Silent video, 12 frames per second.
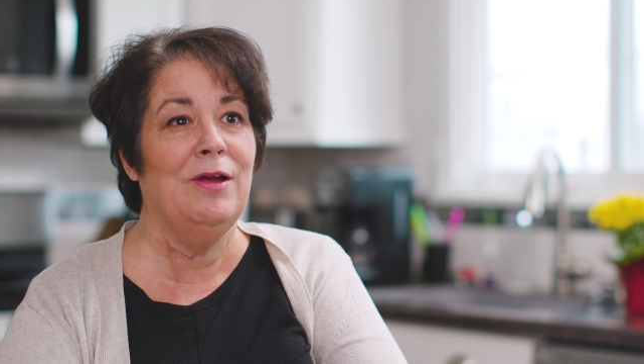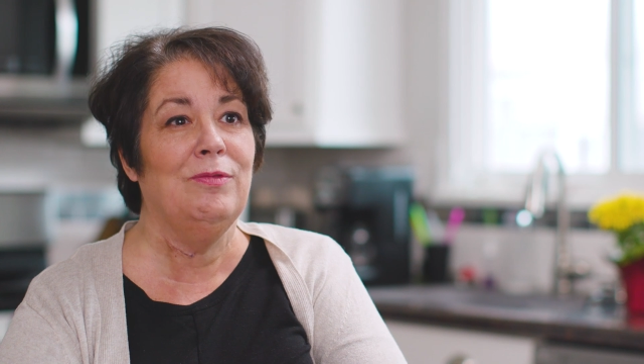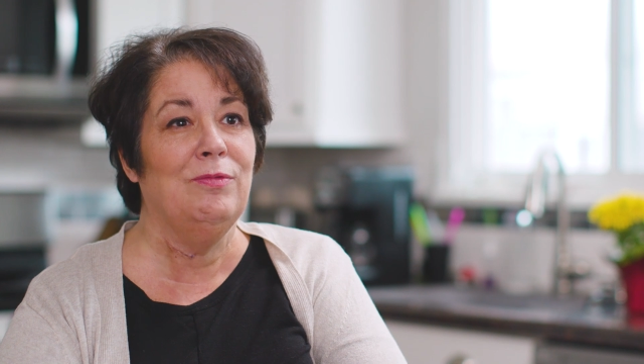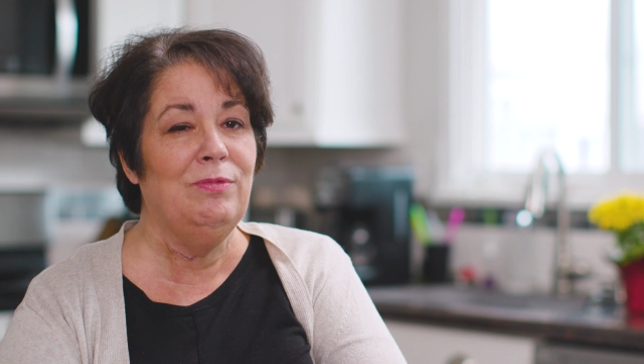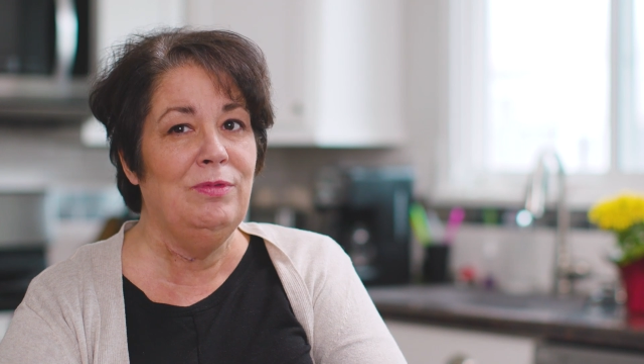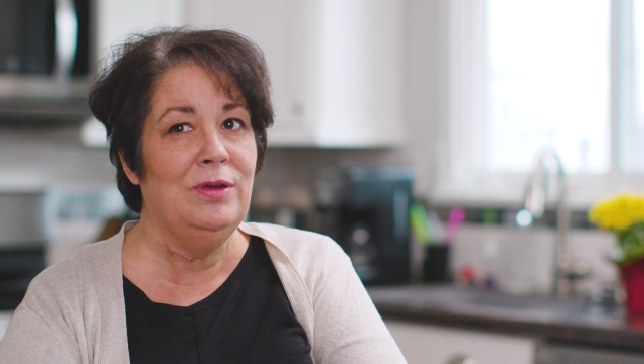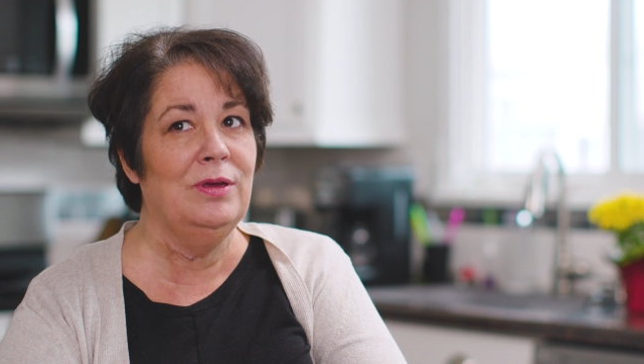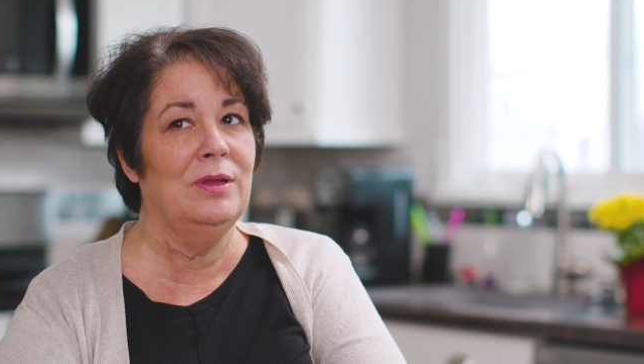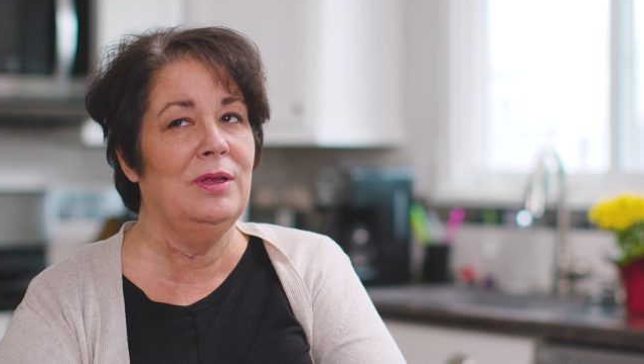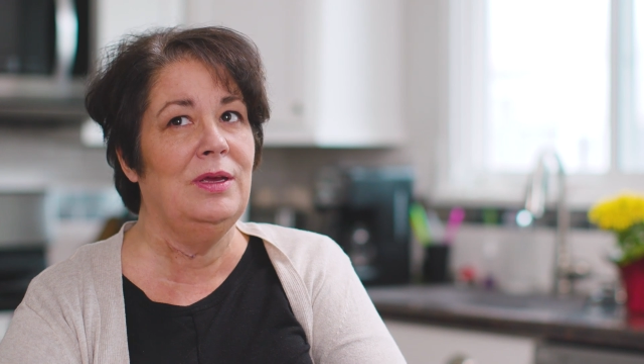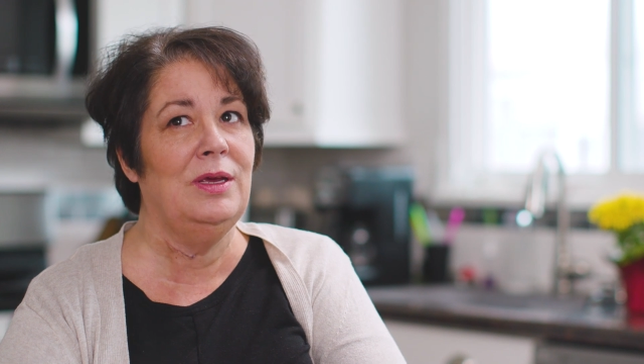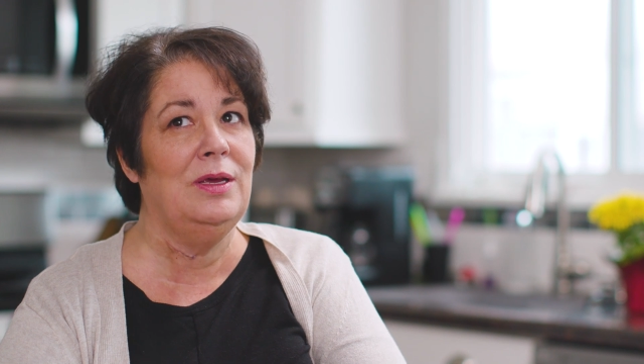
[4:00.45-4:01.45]
I
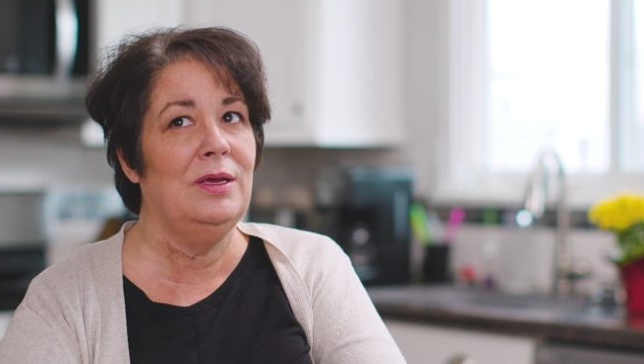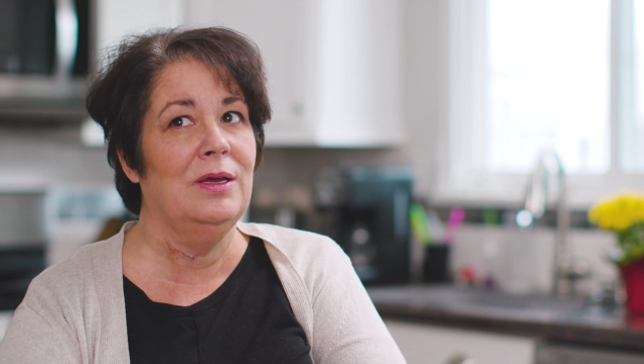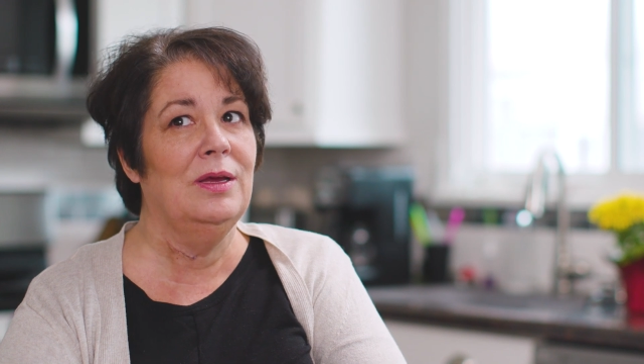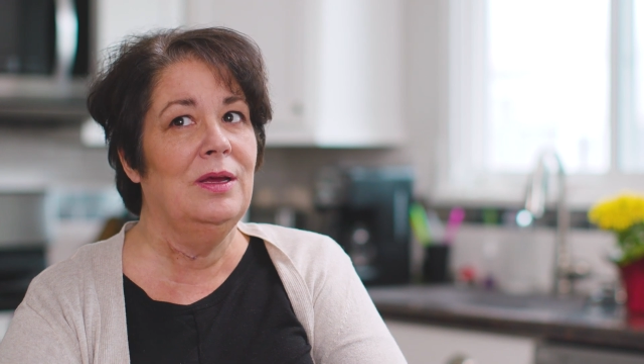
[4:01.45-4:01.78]
really